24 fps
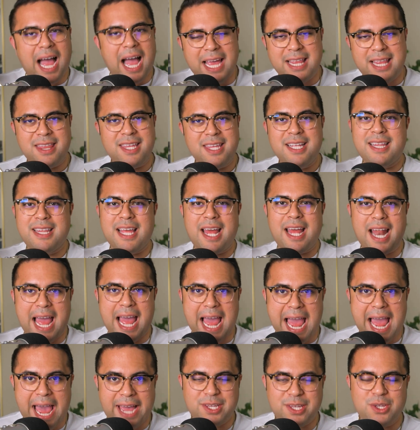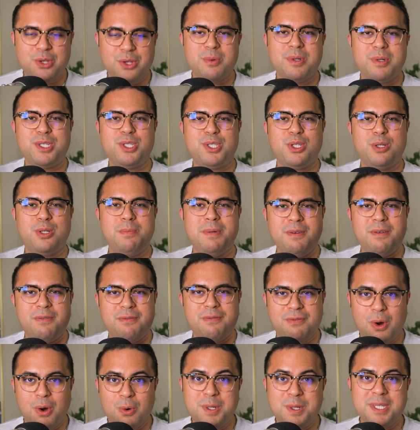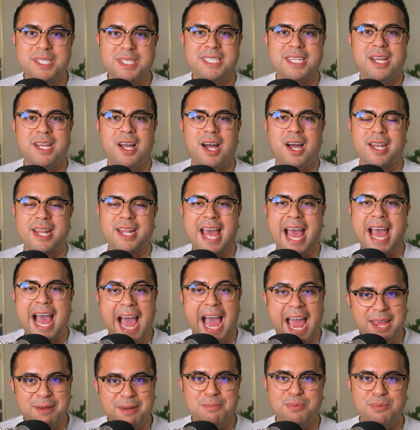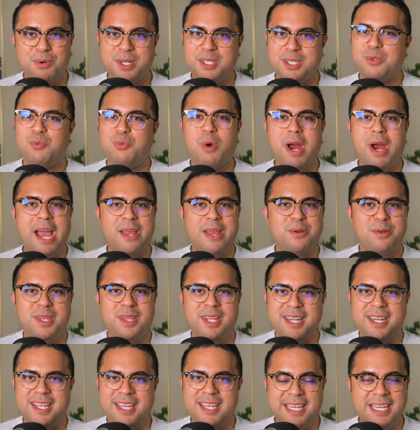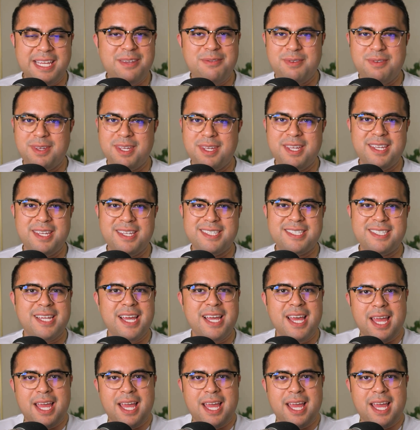I think that Acura should be focusing on hybrids rather than EVs.